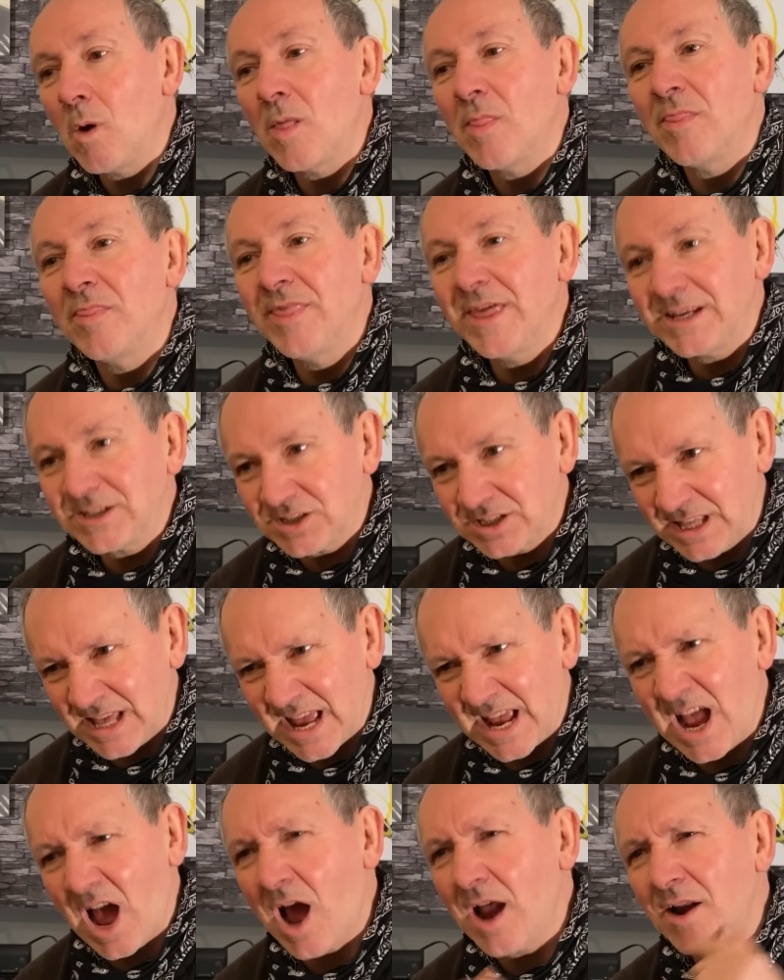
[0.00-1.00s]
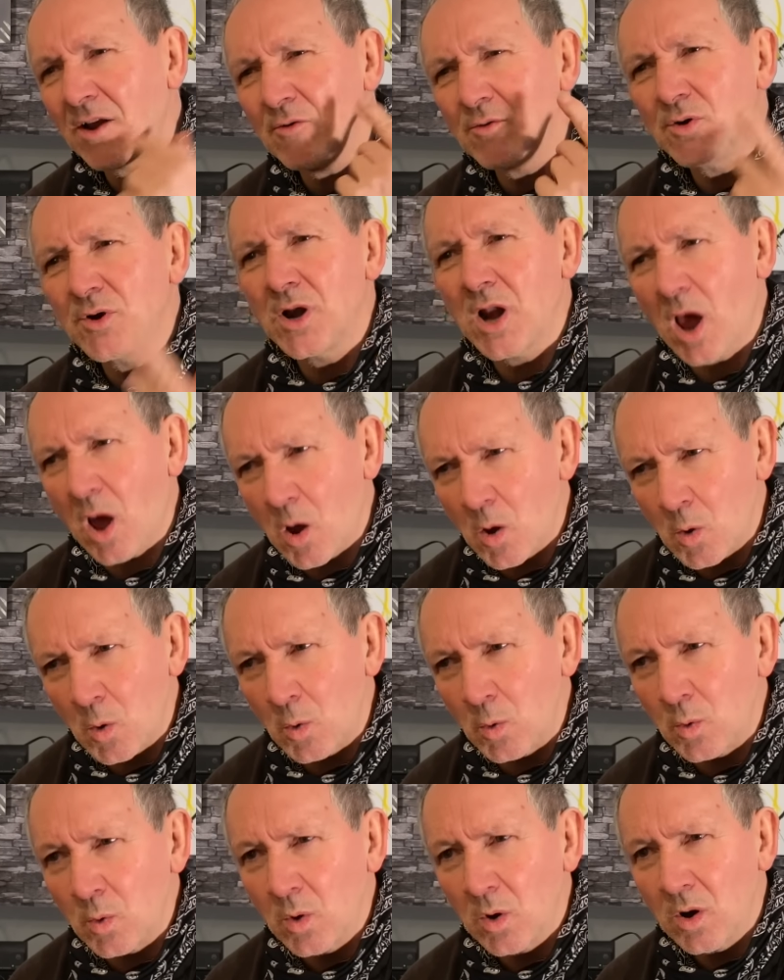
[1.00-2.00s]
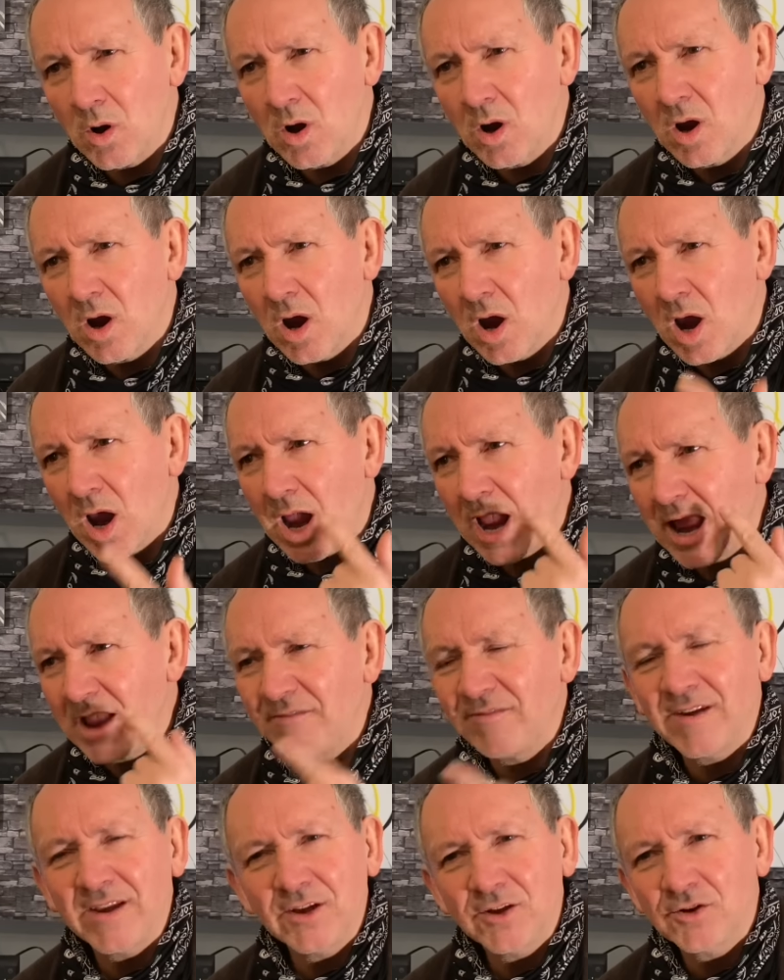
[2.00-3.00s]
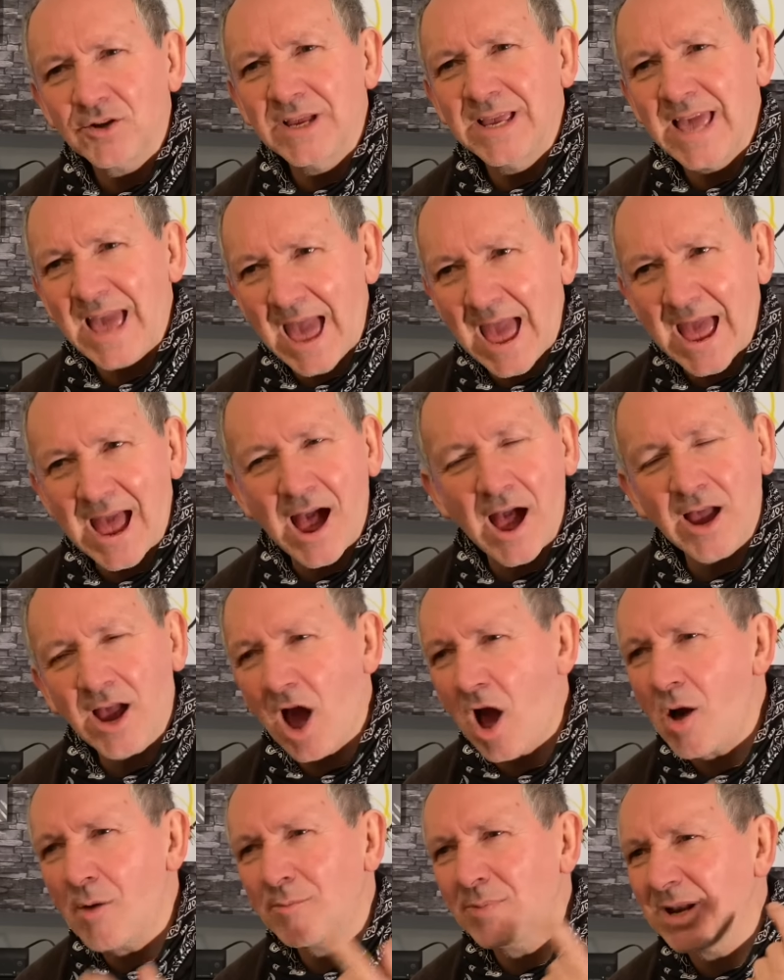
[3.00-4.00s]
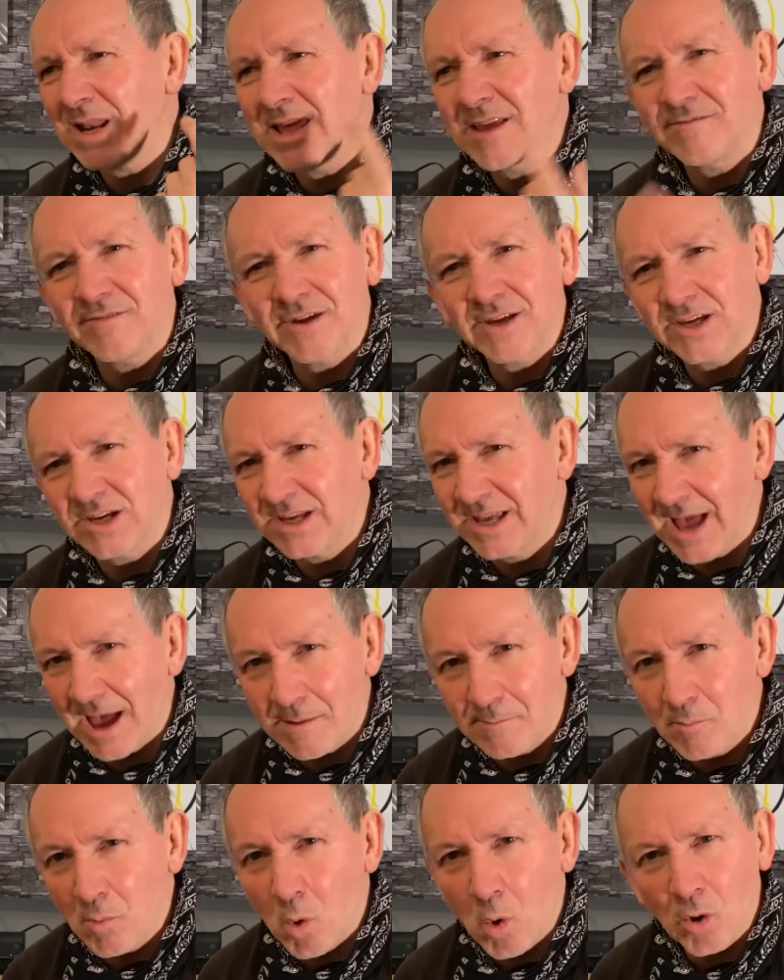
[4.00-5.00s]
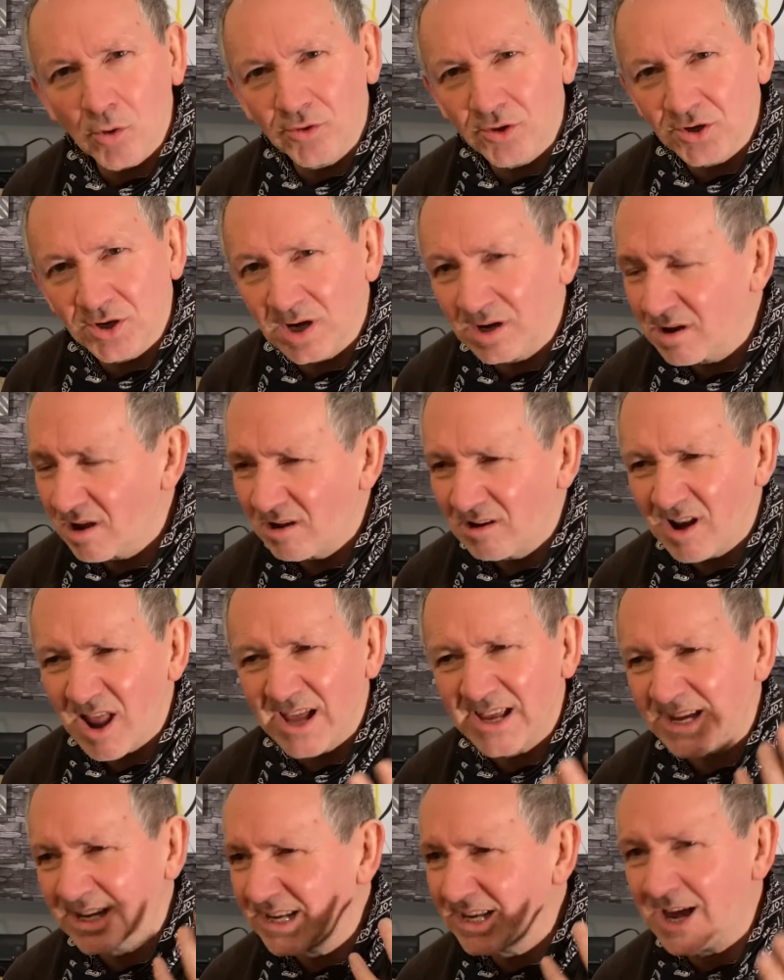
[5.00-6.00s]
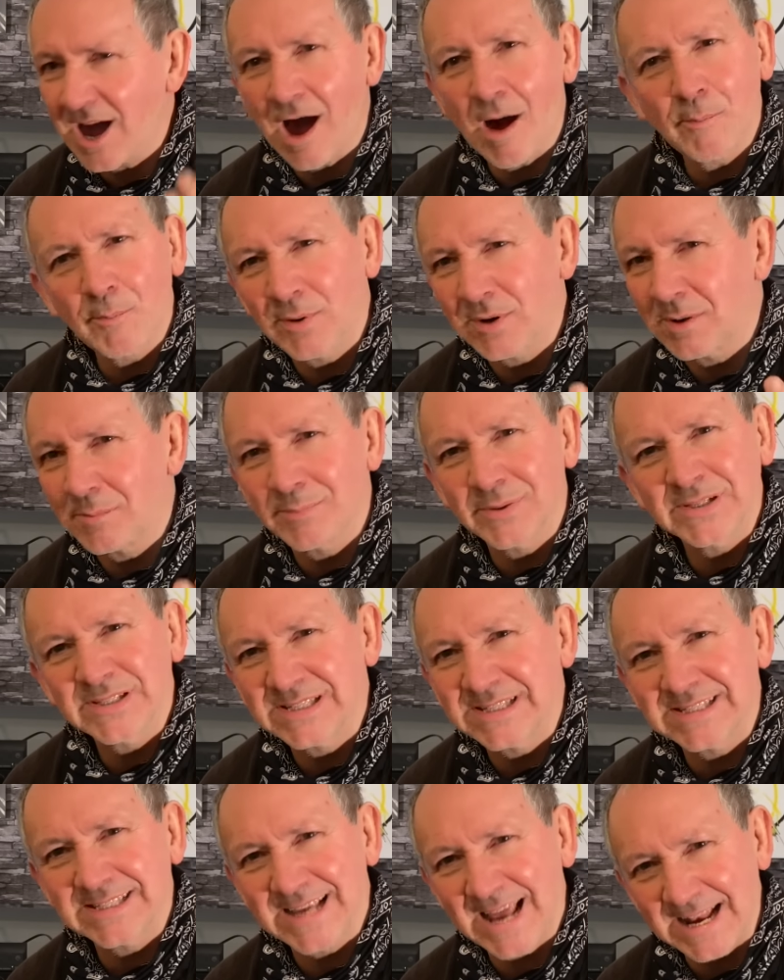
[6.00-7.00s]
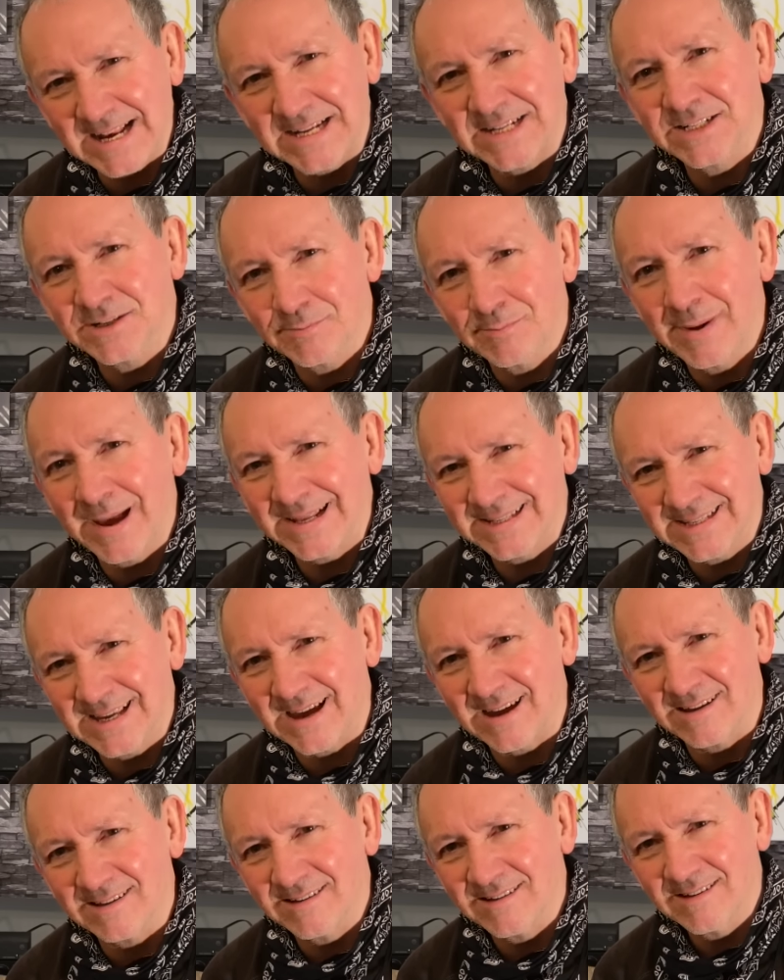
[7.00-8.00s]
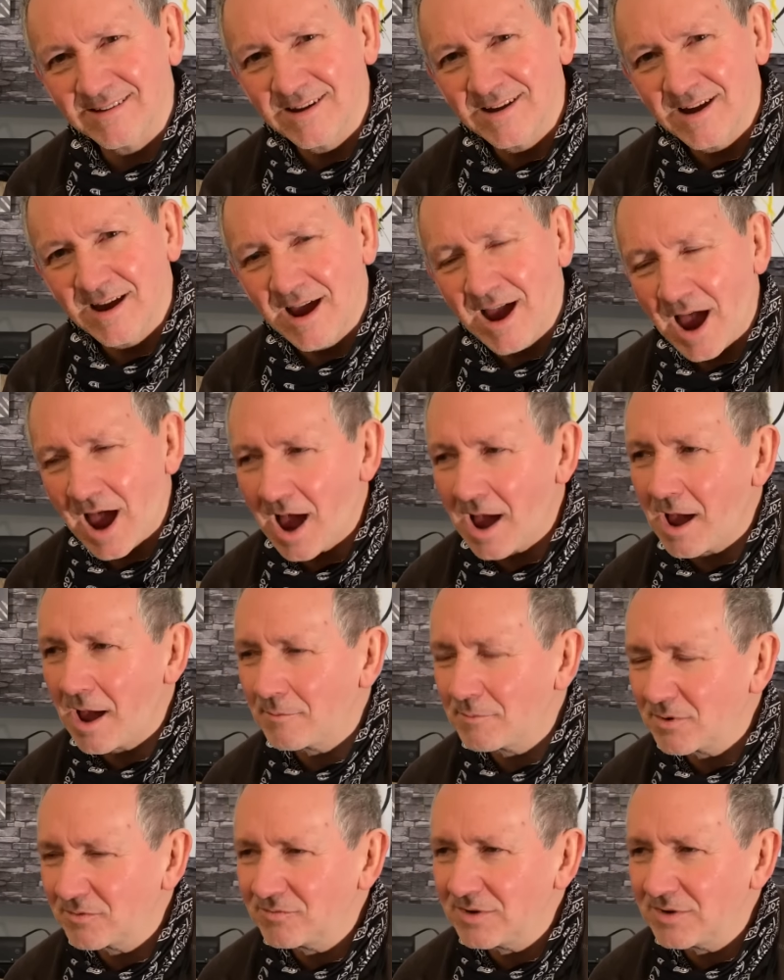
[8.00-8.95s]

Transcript: this thing, I don't know if it could get, I can't believe it could get more than like a couple of percent better. I'm